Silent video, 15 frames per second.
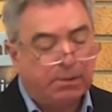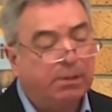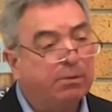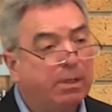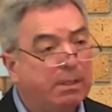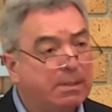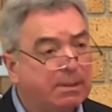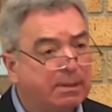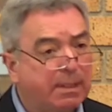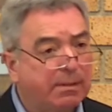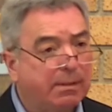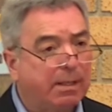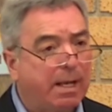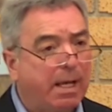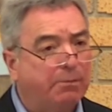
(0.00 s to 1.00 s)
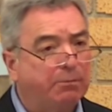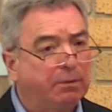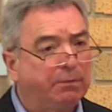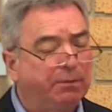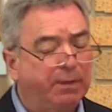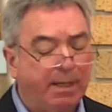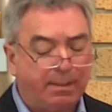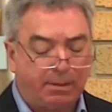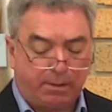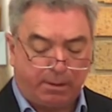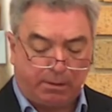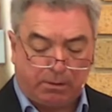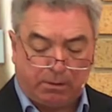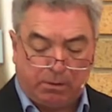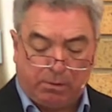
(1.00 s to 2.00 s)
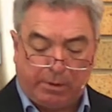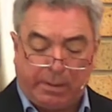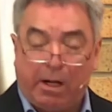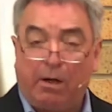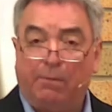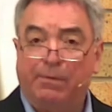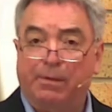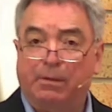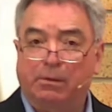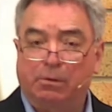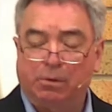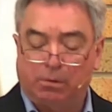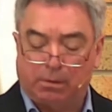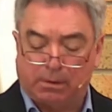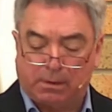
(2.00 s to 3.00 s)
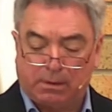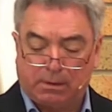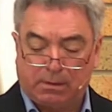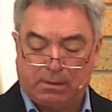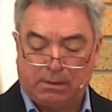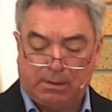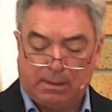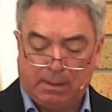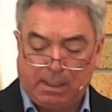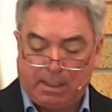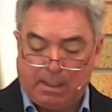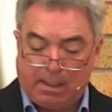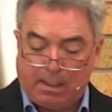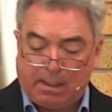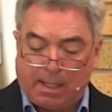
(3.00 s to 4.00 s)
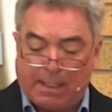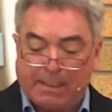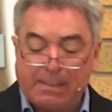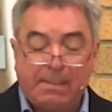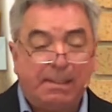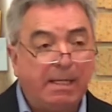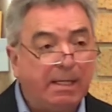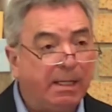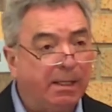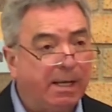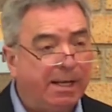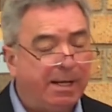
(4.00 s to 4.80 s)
to consider and reflect the glory of the Lord. And in seeking